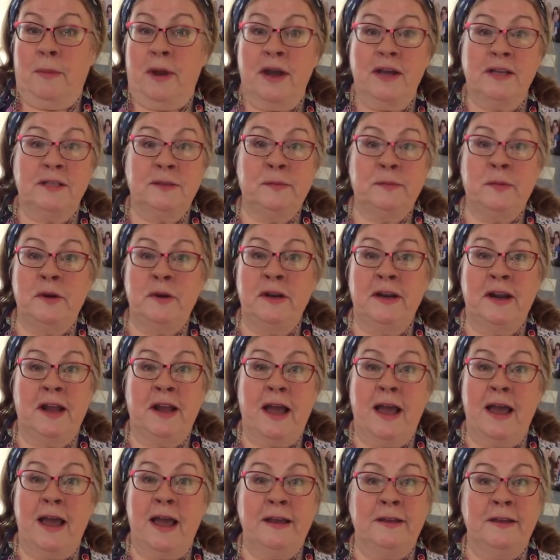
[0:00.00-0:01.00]
my husband
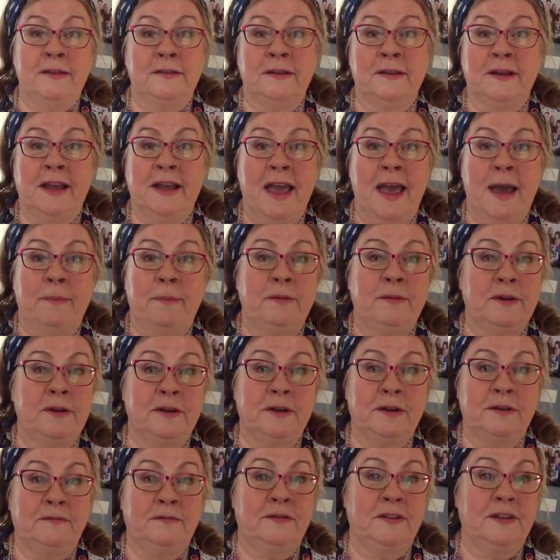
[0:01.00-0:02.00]
and I and the
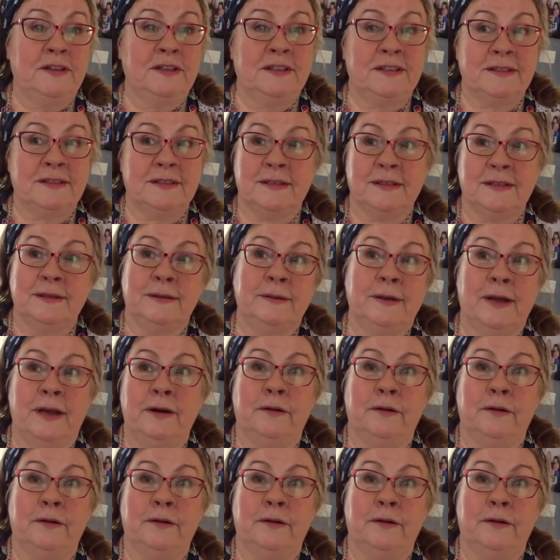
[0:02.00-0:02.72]
captain of this,